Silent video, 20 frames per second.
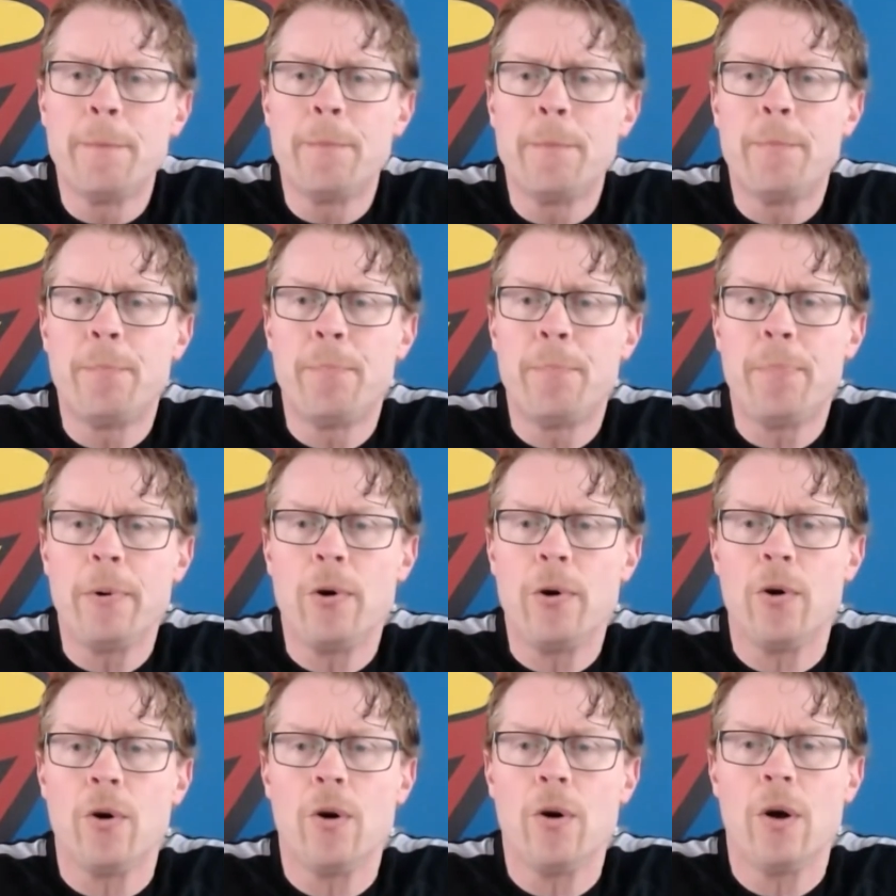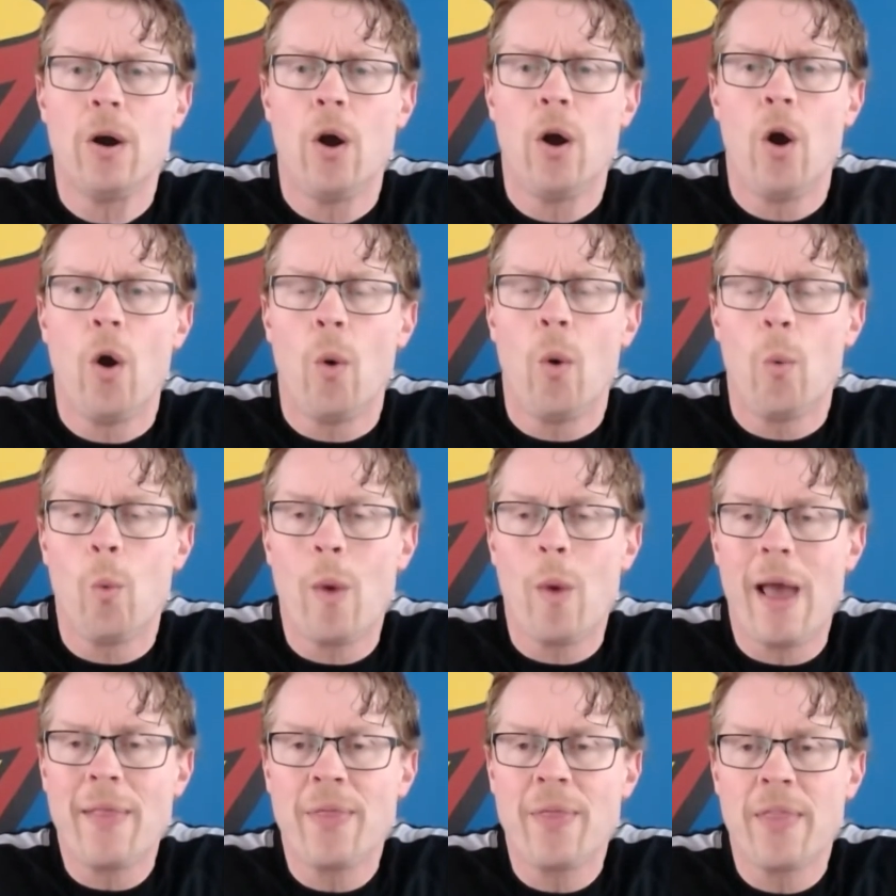But
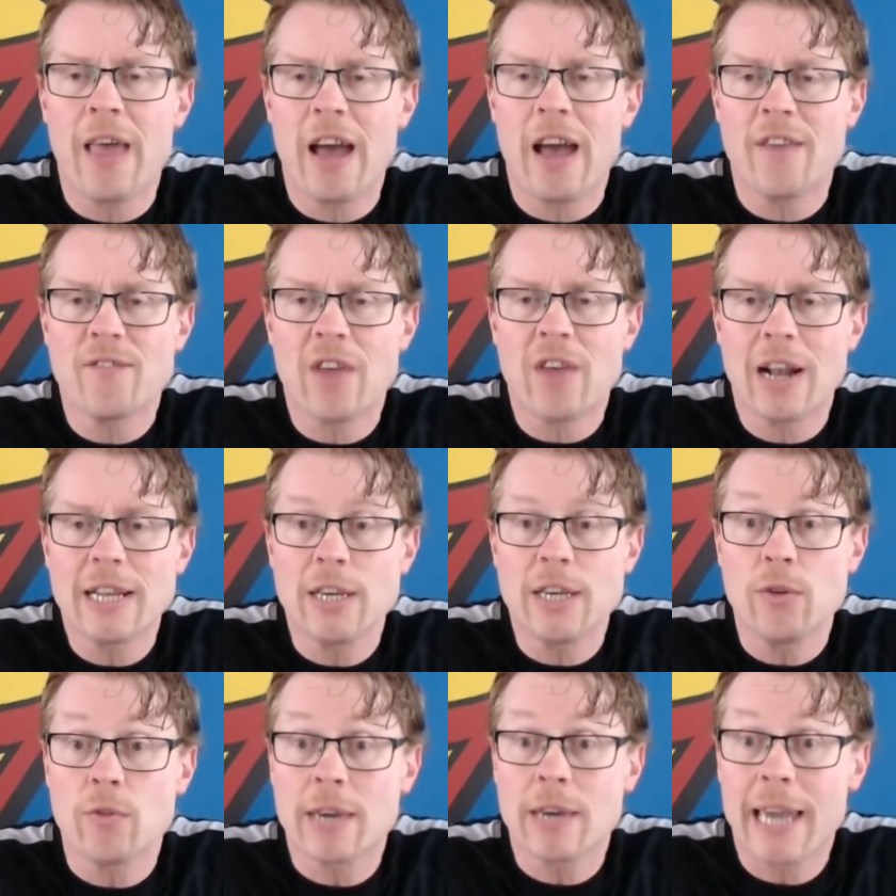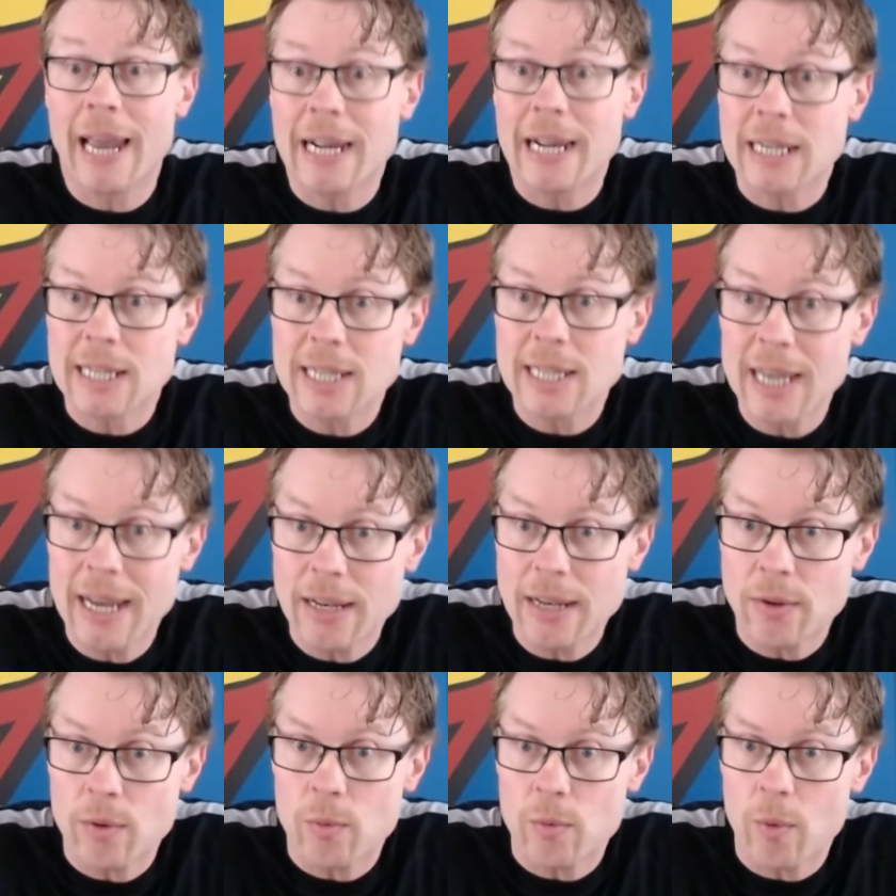when that value kicks in,
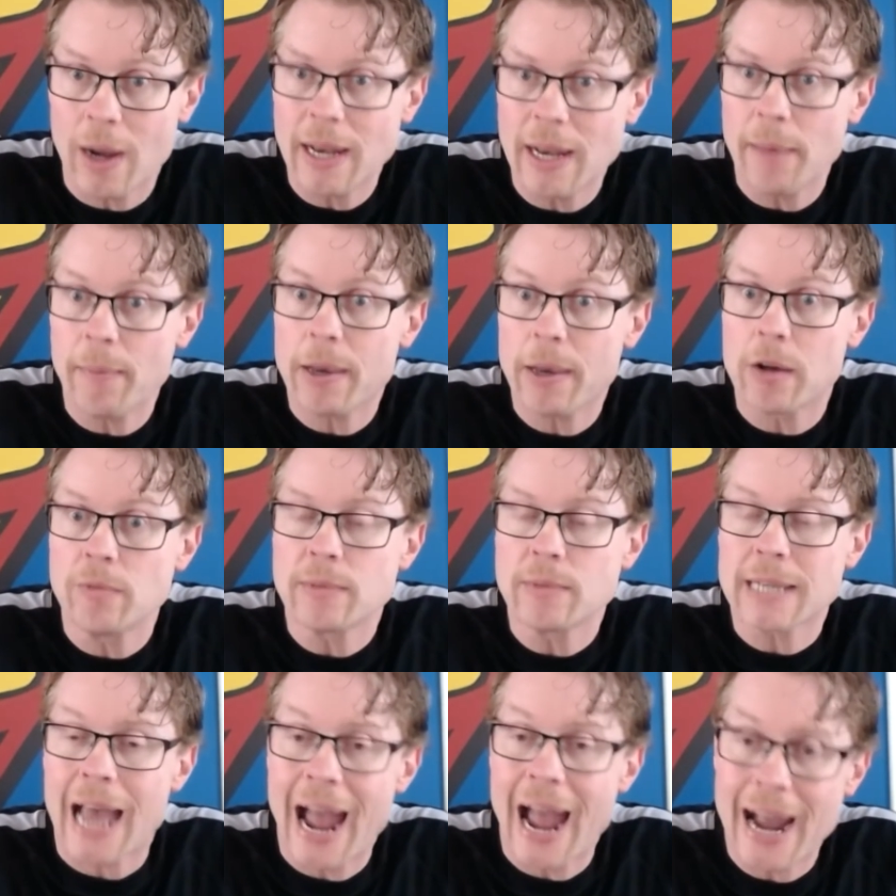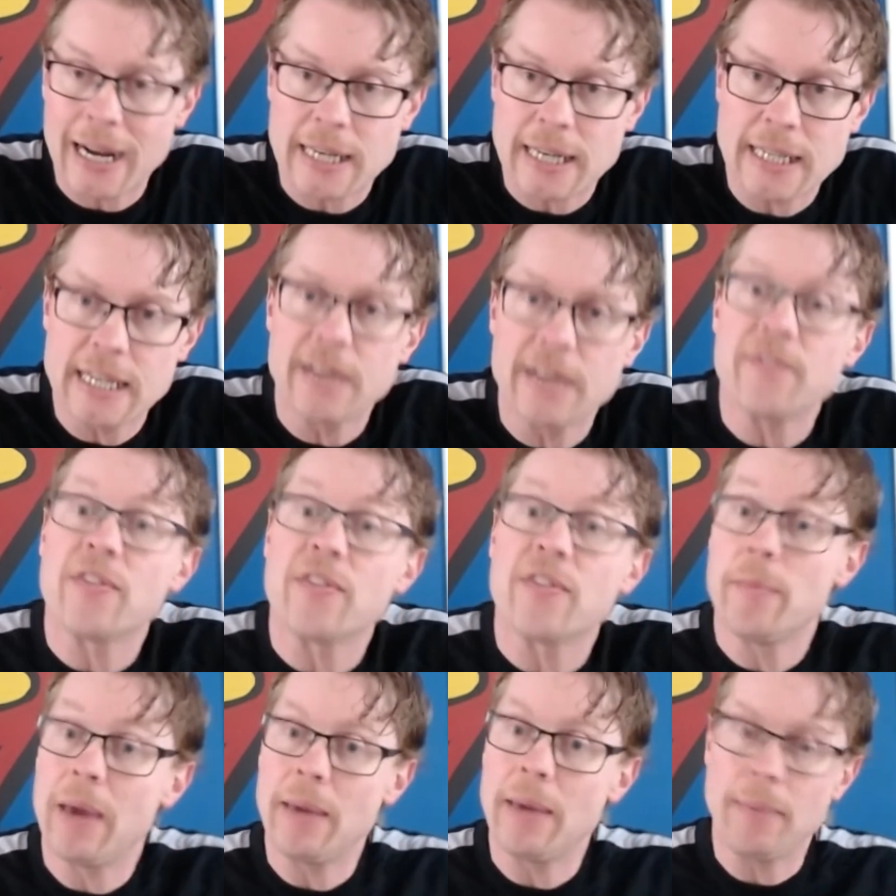when it becomes active, there may
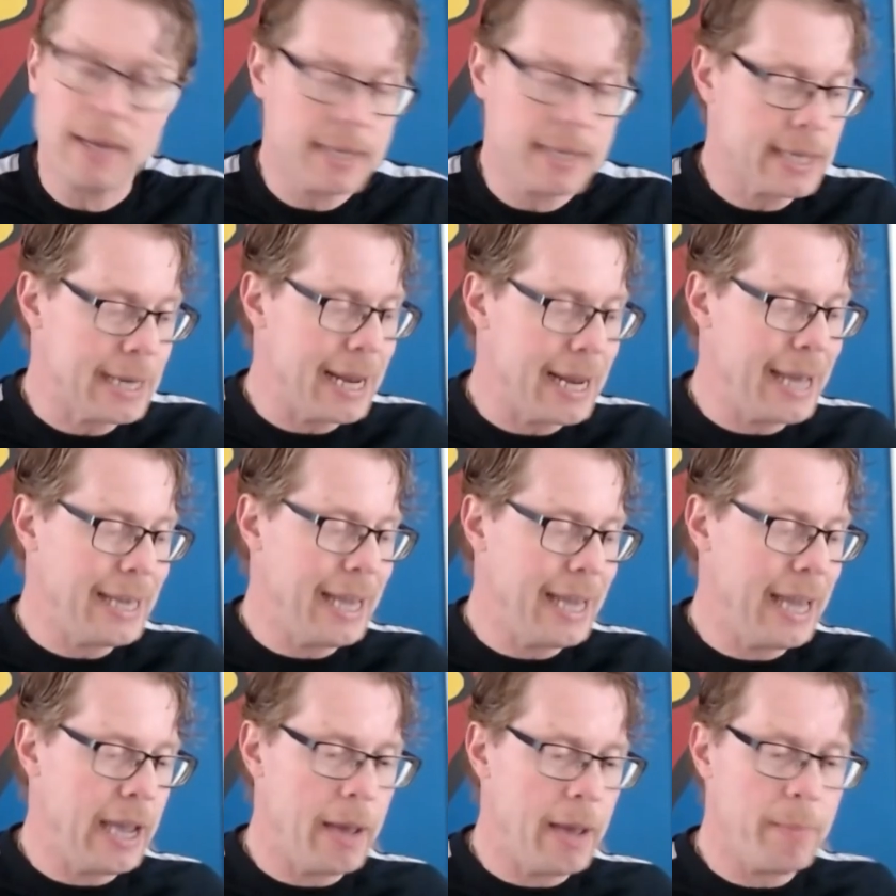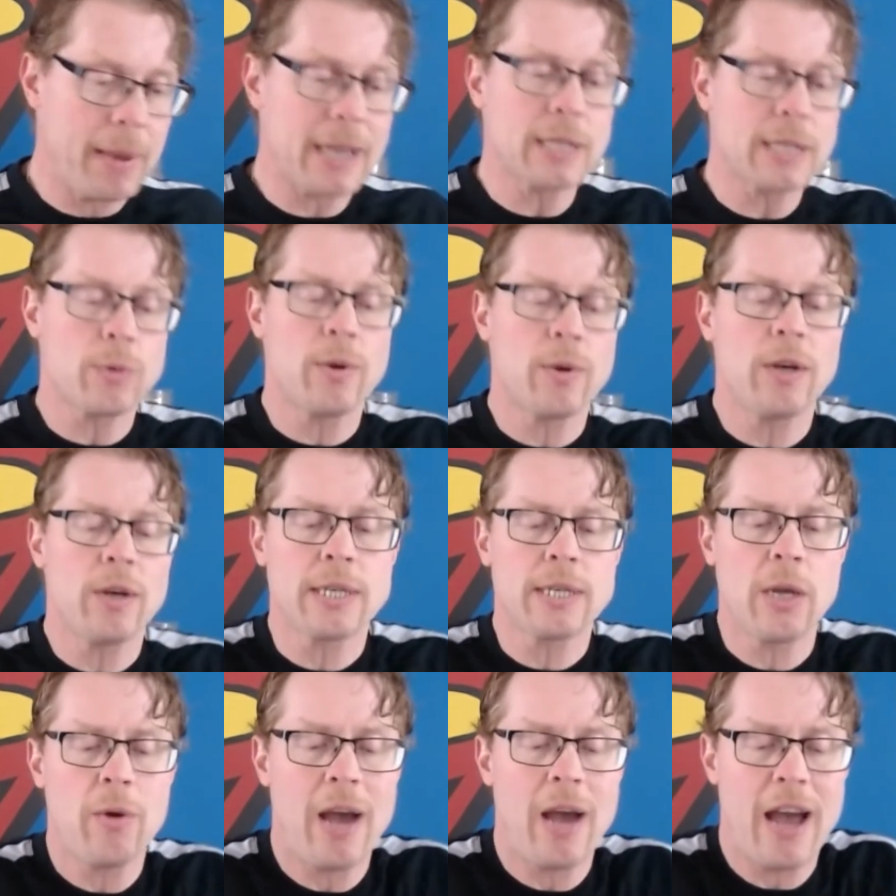be a delay here, because we also
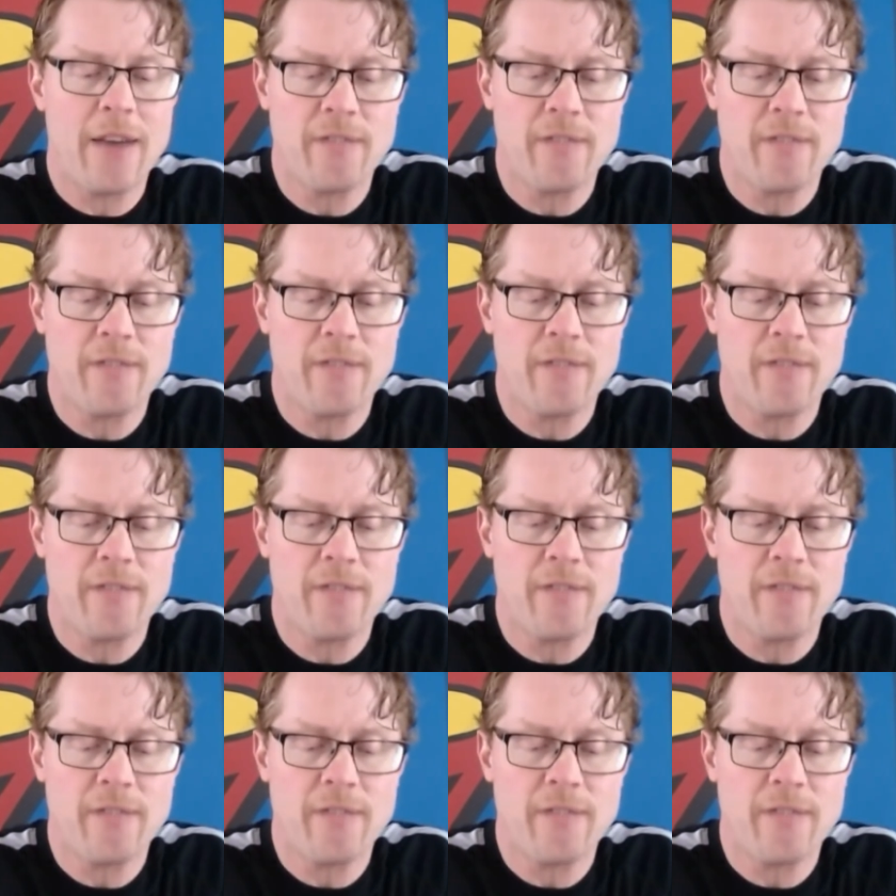have